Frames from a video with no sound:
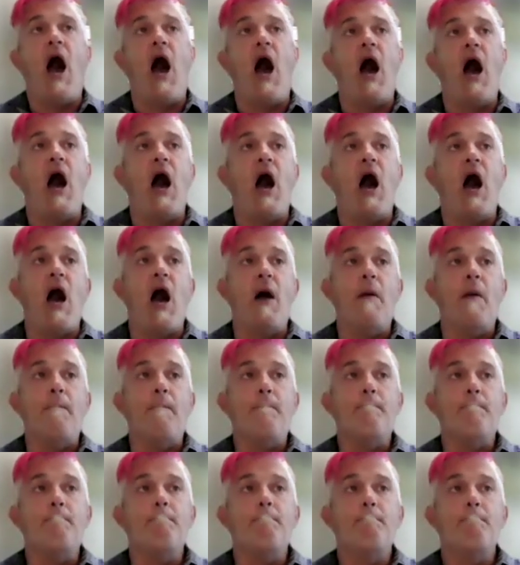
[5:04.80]

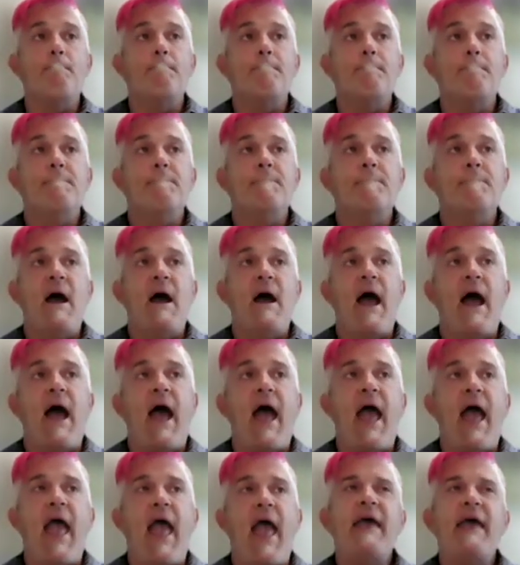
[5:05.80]
Um,
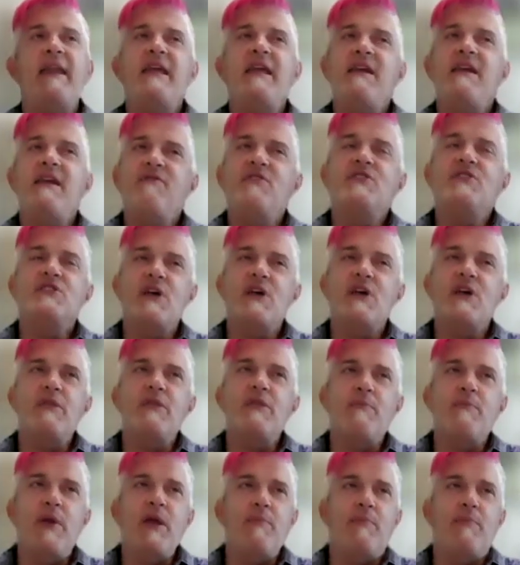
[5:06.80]
and even some of
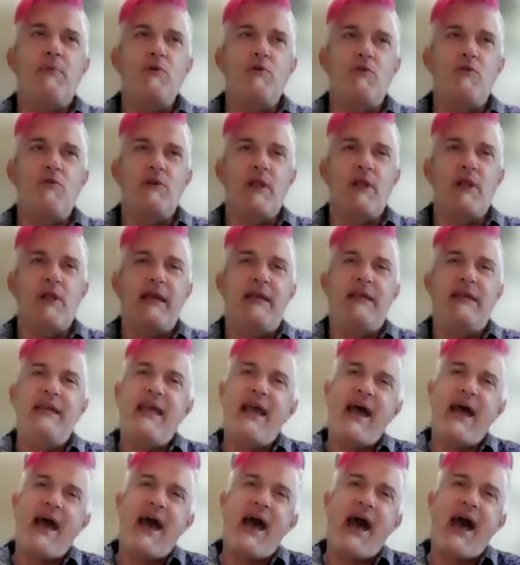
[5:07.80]
the people who are like,
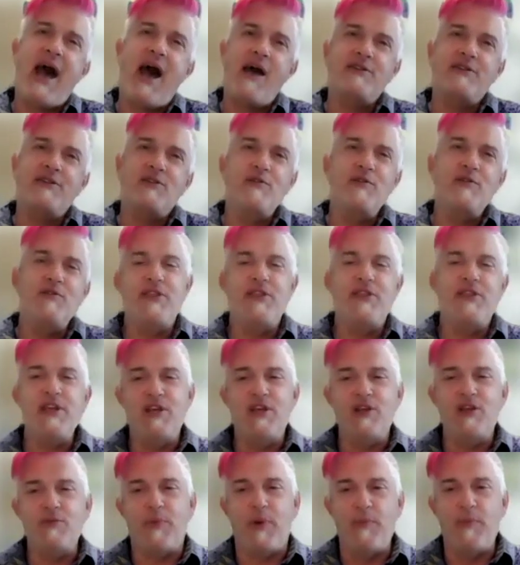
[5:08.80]
yeah, don't you
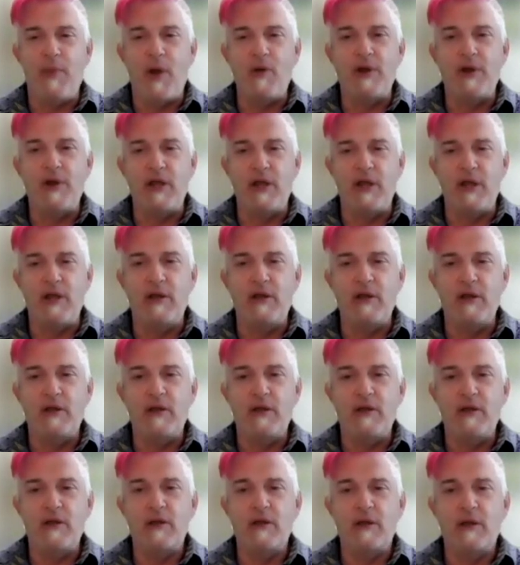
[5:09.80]
think you're promoting
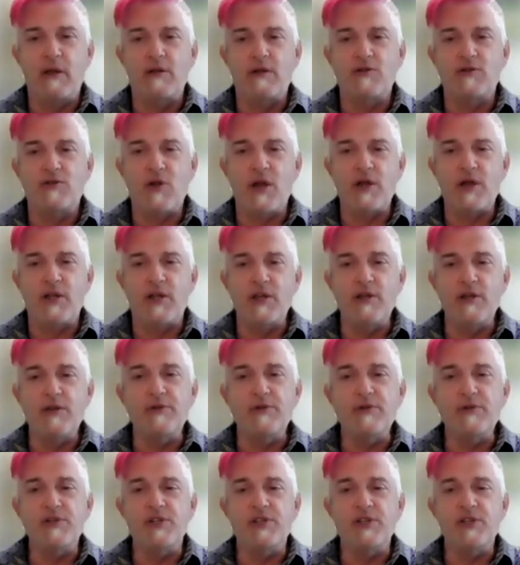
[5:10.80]
drug
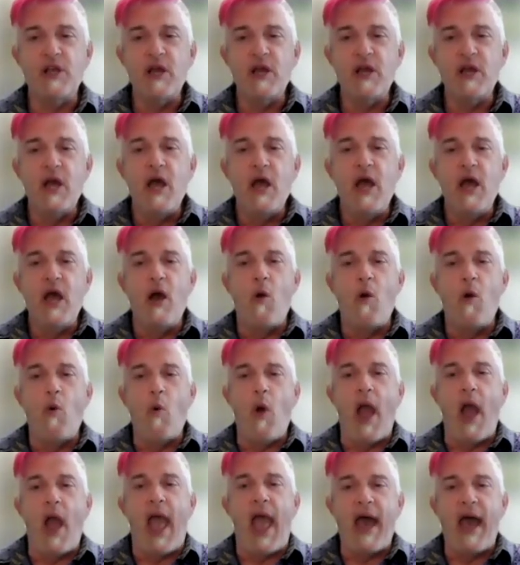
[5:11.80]
use?
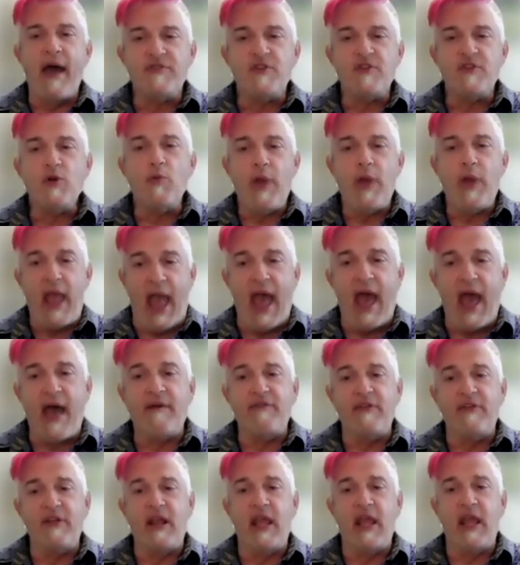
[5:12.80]
After we
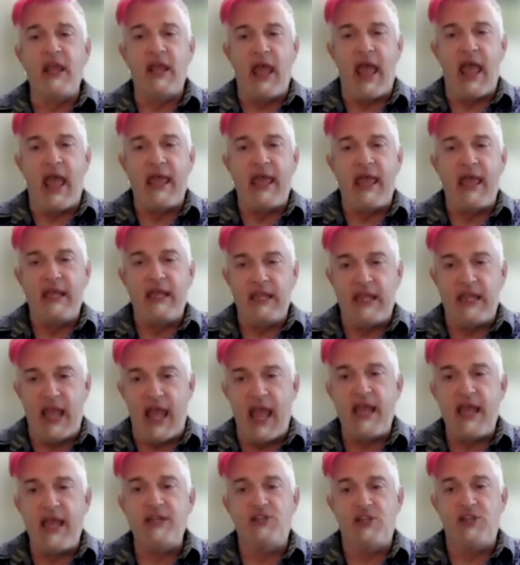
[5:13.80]
have
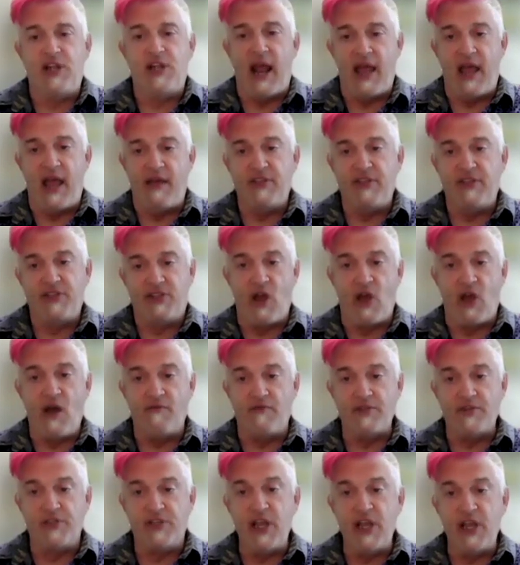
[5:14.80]
engage and have this
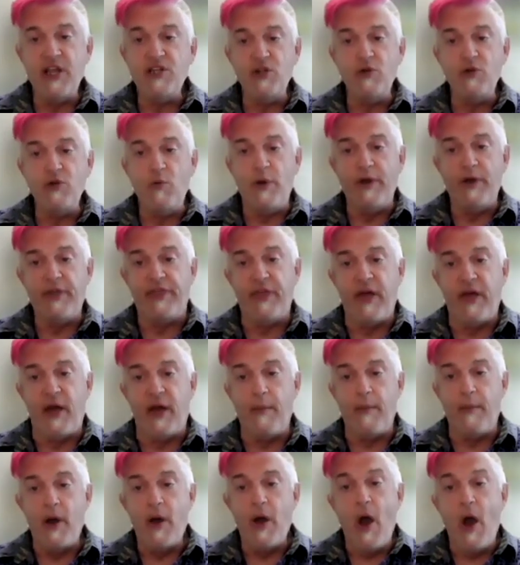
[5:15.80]
conversation with
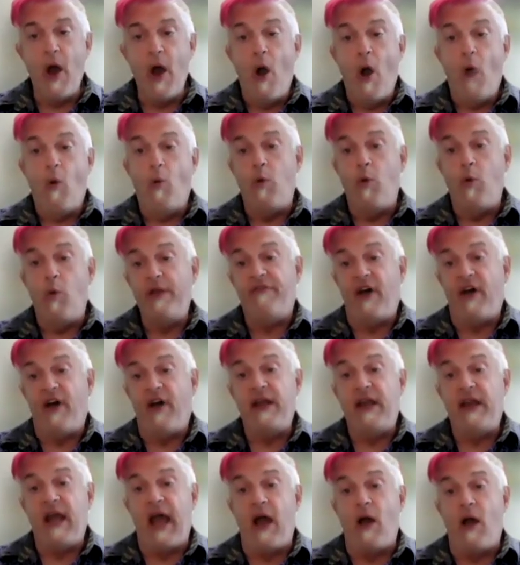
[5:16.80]
them, we
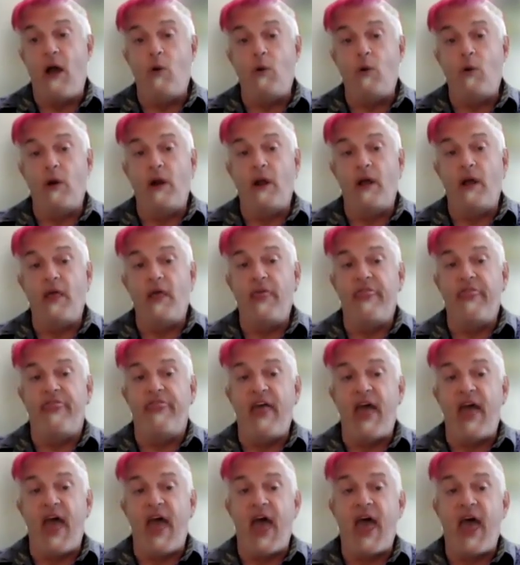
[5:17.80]
find out
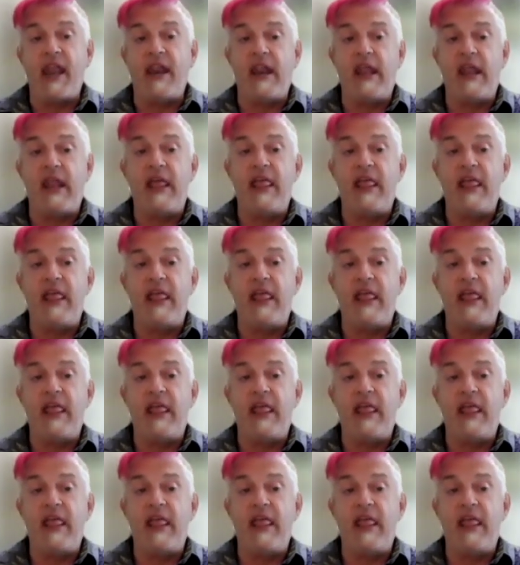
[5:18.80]
that